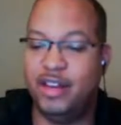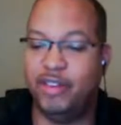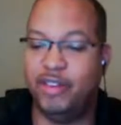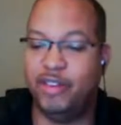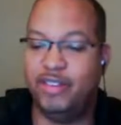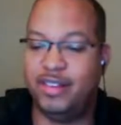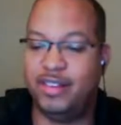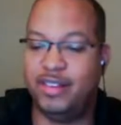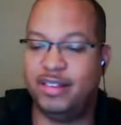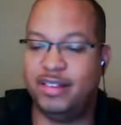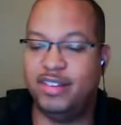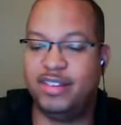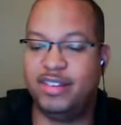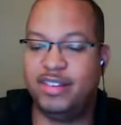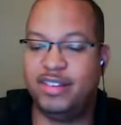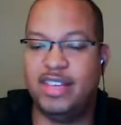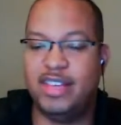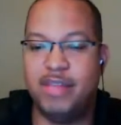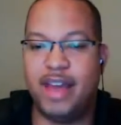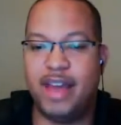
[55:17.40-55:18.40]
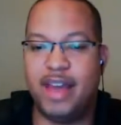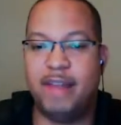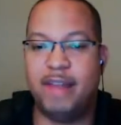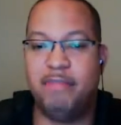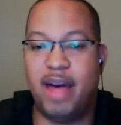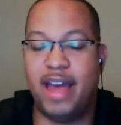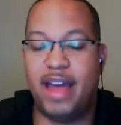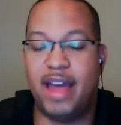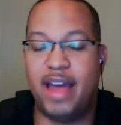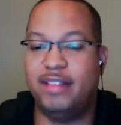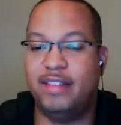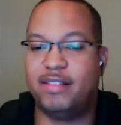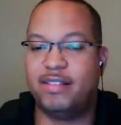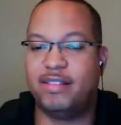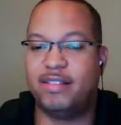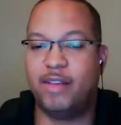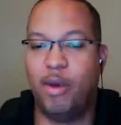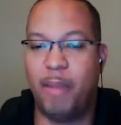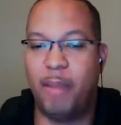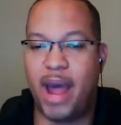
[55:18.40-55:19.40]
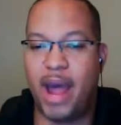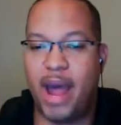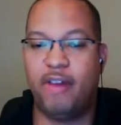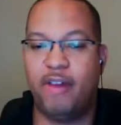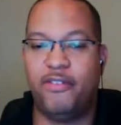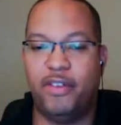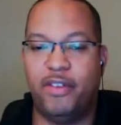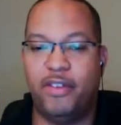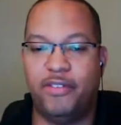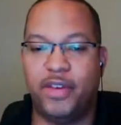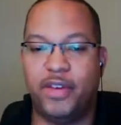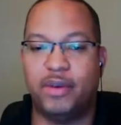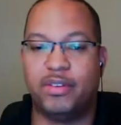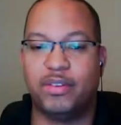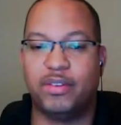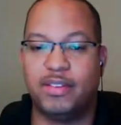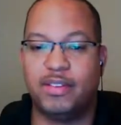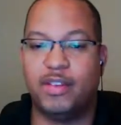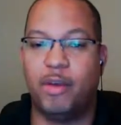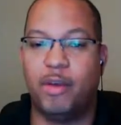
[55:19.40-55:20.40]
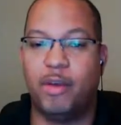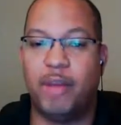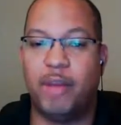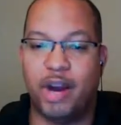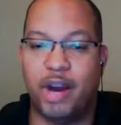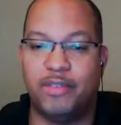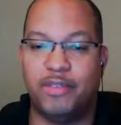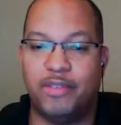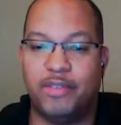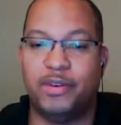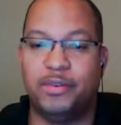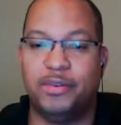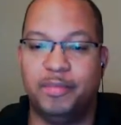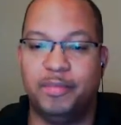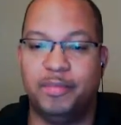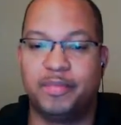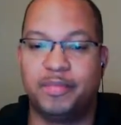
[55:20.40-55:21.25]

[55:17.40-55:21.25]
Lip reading: just keep that in mind. It's so powerful, folks. It's so powerful.